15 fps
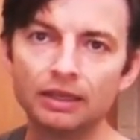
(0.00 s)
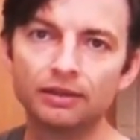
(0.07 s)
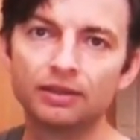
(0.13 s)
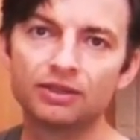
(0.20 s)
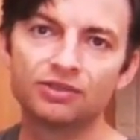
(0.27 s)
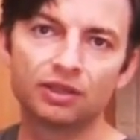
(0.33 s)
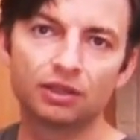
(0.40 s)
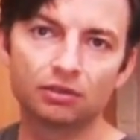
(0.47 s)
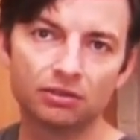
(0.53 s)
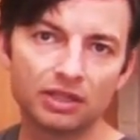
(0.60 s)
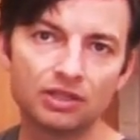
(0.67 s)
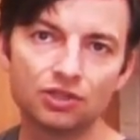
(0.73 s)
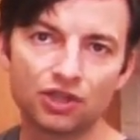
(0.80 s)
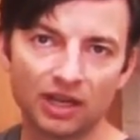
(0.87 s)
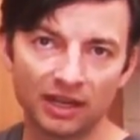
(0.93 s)
there's an
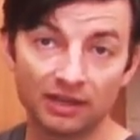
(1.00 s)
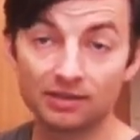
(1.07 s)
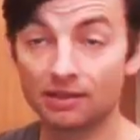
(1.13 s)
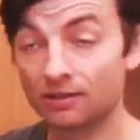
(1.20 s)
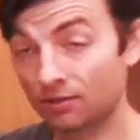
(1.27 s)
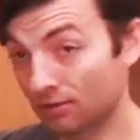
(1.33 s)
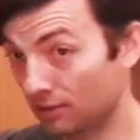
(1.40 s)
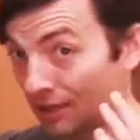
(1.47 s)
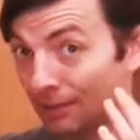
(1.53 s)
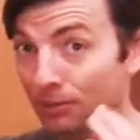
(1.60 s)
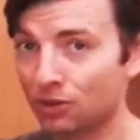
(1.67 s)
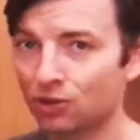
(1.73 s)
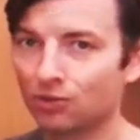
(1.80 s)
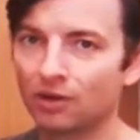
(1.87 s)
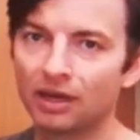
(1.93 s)
increased chance as the
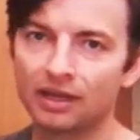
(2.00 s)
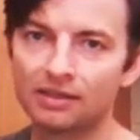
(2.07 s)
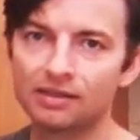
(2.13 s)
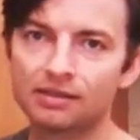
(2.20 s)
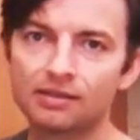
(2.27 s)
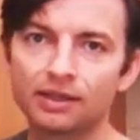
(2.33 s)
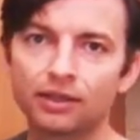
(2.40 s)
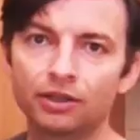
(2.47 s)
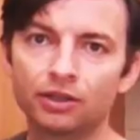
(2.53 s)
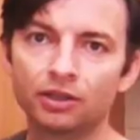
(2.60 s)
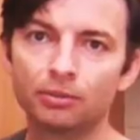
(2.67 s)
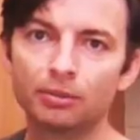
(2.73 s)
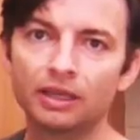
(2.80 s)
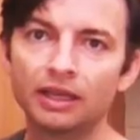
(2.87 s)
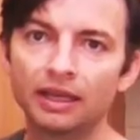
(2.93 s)
temperature rises that you're
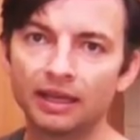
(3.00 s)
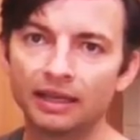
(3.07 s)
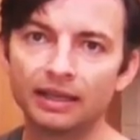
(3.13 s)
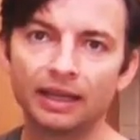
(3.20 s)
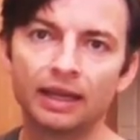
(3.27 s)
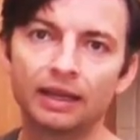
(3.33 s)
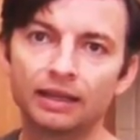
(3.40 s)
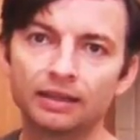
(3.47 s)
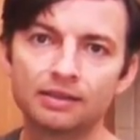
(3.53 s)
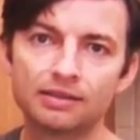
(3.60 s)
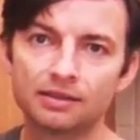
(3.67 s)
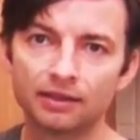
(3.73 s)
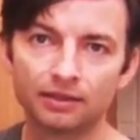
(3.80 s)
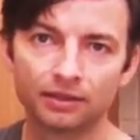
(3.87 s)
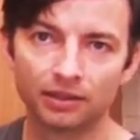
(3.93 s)
going to be getting
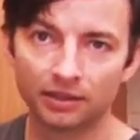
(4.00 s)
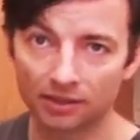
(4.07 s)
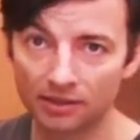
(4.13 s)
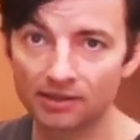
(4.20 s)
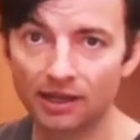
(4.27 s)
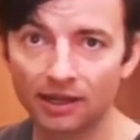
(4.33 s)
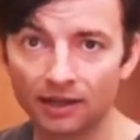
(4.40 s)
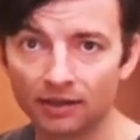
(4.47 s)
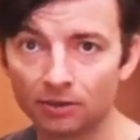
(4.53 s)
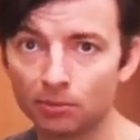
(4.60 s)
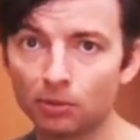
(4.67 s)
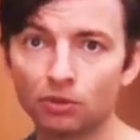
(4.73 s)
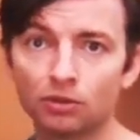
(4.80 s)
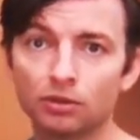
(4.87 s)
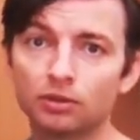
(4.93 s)
tannins and other
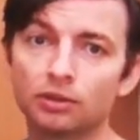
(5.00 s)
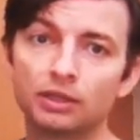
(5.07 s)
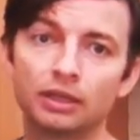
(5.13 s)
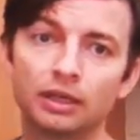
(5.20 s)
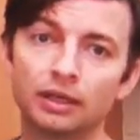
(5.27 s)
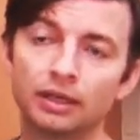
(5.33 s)
undesirable